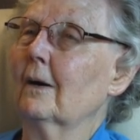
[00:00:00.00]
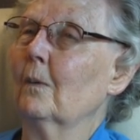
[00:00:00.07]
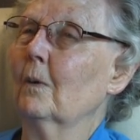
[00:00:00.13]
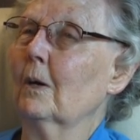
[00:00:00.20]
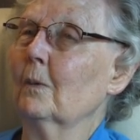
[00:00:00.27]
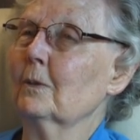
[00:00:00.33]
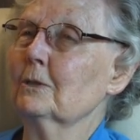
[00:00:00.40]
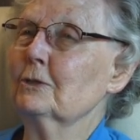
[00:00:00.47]

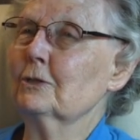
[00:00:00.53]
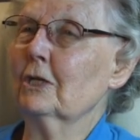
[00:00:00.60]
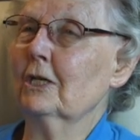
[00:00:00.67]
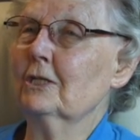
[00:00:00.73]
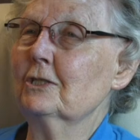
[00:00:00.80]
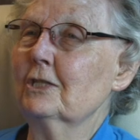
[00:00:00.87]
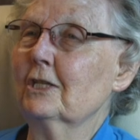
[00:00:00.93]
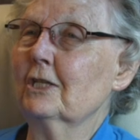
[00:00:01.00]
what was
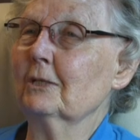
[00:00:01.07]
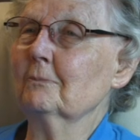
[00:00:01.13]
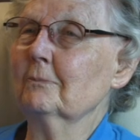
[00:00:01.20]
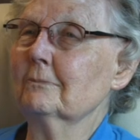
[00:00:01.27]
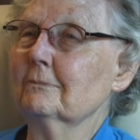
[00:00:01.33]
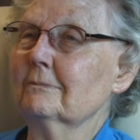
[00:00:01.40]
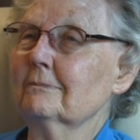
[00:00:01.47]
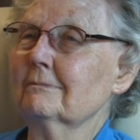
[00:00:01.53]
changing.
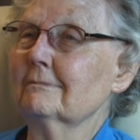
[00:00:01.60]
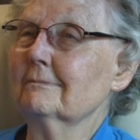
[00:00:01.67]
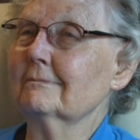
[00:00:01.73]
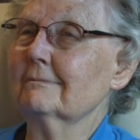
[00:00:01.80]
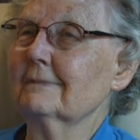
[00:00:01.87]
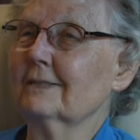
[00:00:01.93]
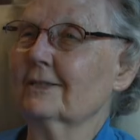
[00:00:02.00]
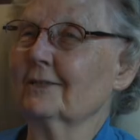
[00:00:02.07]

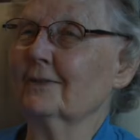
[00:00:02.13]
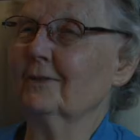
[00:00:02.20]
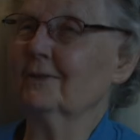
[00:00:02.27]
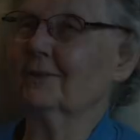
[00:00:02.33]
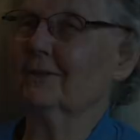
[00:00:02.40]
And, you know,